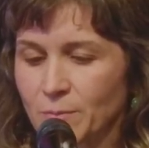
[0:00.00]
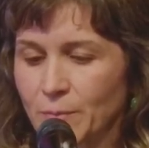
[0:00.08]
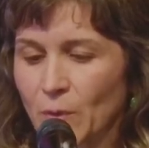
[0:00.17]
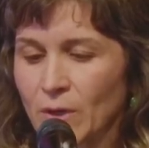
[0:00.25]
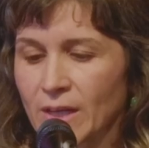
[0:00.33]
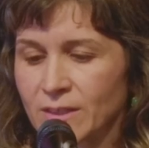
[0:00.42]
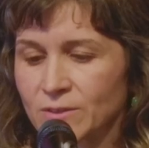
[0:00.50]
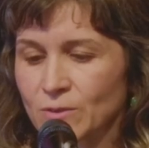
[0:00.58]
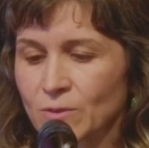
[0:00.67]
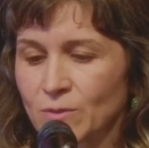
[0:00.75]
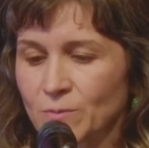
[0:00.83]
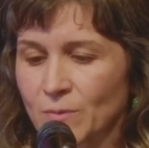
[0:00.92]
Bola
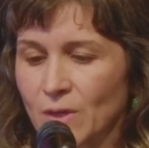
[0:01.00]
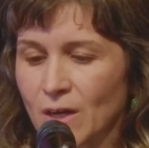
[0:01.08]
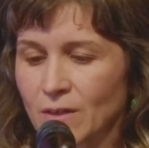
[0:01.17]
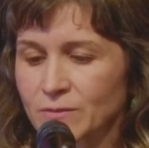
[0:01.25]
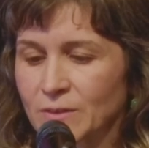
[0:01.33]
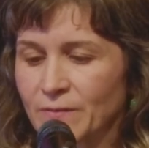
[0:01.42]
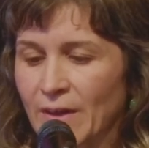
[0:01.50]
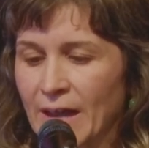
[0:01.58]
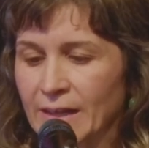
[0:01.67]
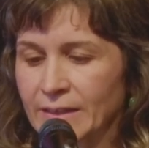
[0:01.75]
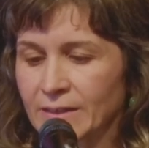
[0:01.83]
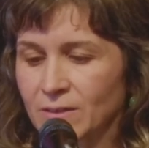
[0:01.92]
dome of the
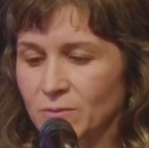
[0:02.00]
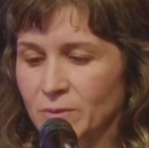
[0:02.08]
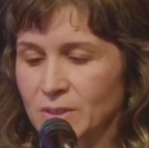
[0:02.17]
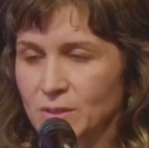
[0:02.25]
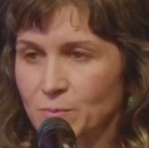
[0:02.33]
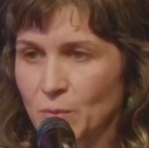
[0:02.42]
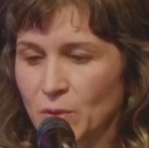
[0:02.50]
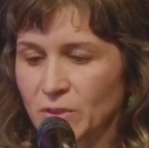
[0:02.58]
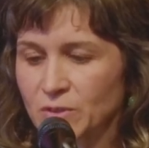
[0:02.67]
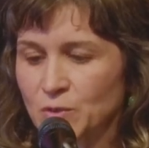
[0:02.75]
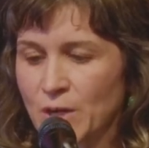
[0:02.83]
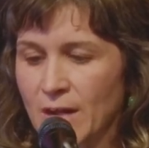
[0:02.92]
valley with
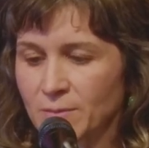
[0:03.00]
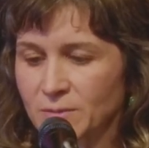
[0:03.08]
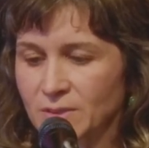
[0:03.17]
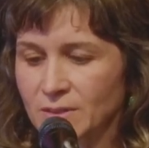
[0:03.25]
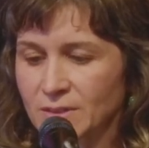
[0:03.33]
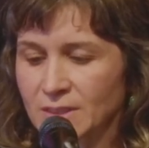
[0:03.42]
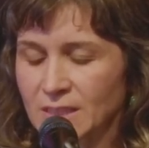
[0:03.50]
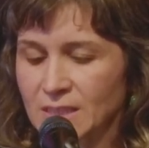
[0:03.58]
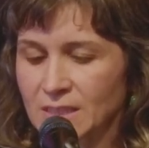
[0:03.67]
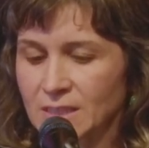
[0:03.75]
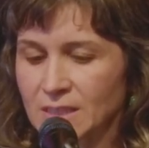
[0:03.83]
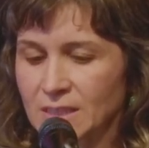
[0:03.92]
smoke-trapped
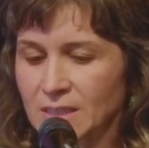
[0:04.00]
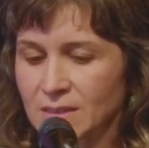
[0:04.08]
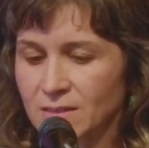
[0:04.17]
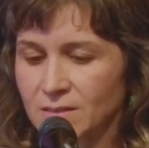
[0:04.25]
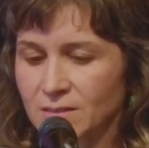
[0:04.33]
DDT.